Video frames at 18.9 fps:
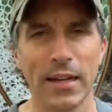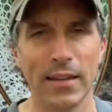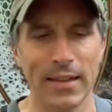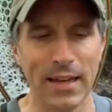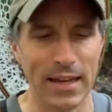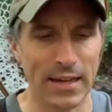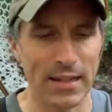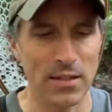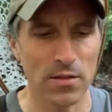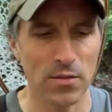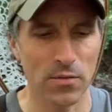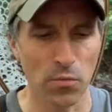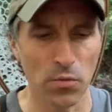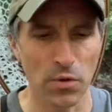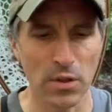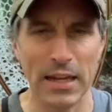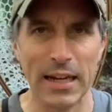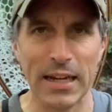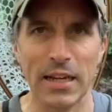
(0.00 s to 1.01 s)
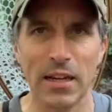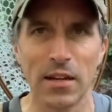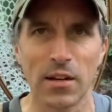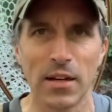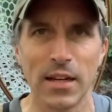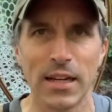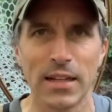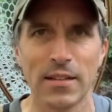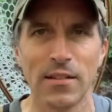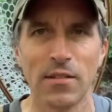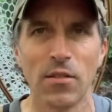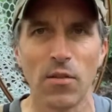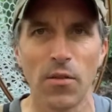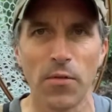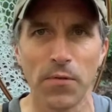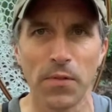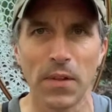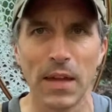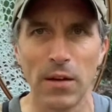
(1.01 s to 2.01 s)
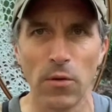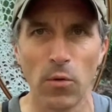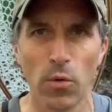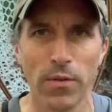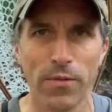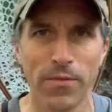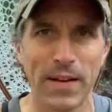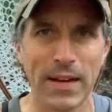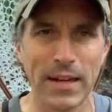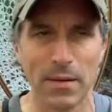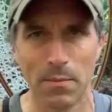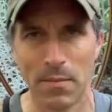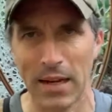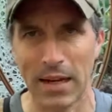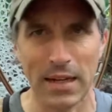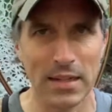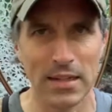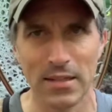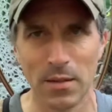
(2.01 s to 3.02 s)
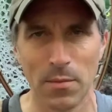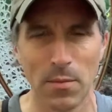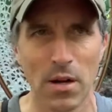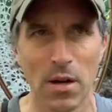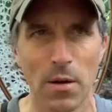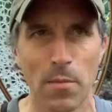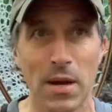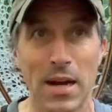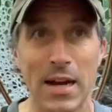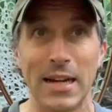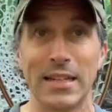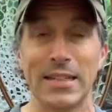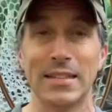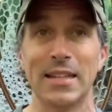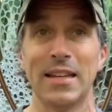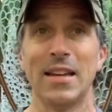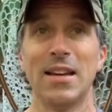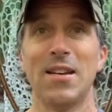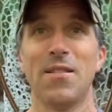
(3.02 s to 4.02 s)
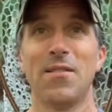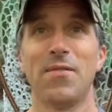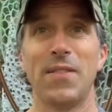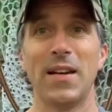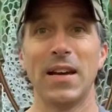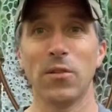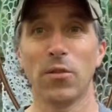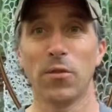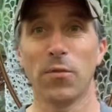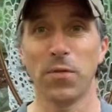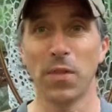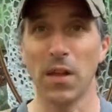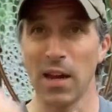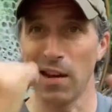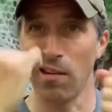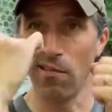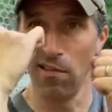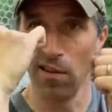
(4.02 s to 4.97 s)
That is connected to the flight or fight mechanism in our bodies. Fight or flight.